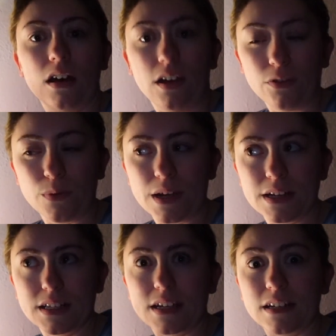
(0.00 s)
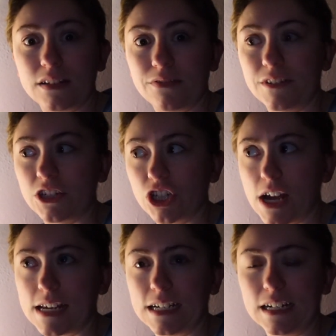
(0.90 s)
Otherwise, I need to finish
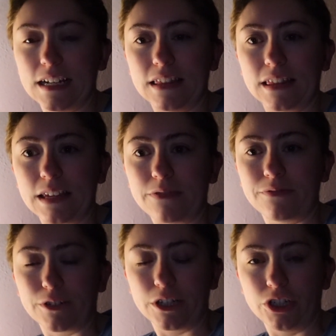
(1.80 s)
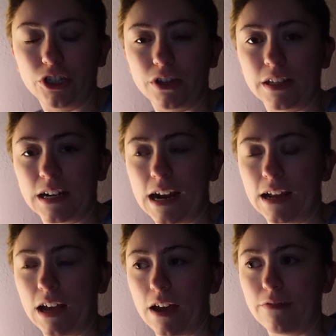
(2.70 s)
editing the footage that I
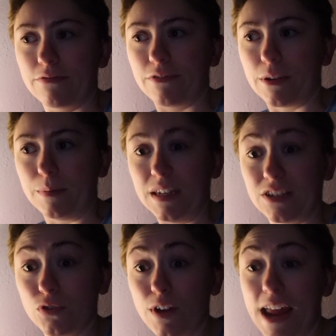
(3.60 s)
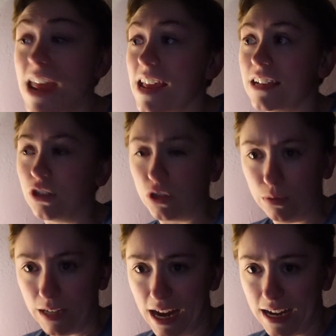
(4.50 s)
got from yesterday and
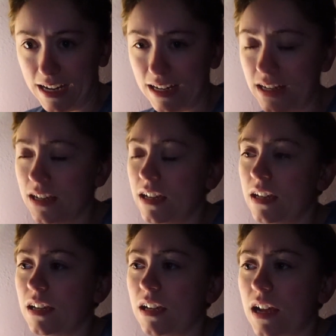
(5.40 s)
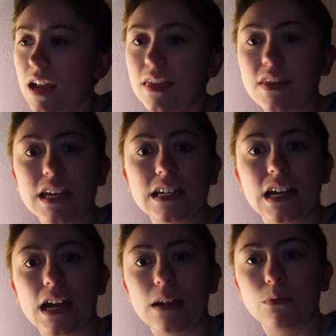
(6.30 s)
today, and then
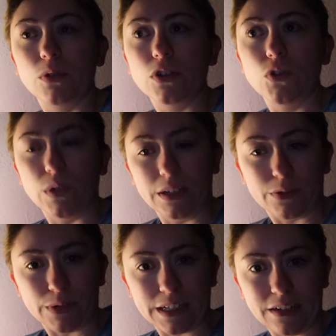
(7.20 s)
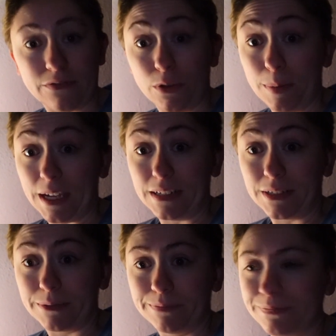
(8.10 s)
I am going to get ready for bed.
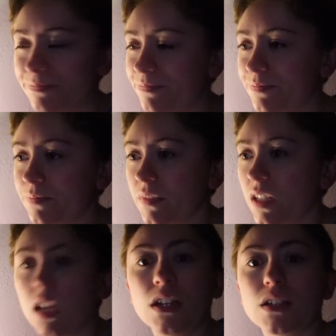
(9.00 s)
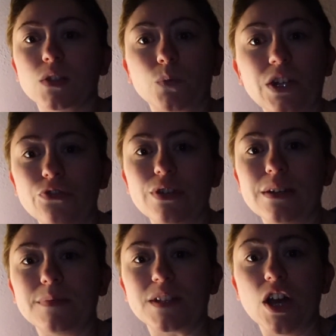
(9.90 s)
Sweet
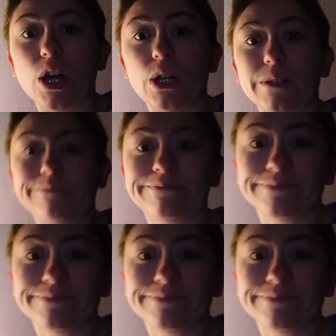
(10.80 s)
dreams, y'all!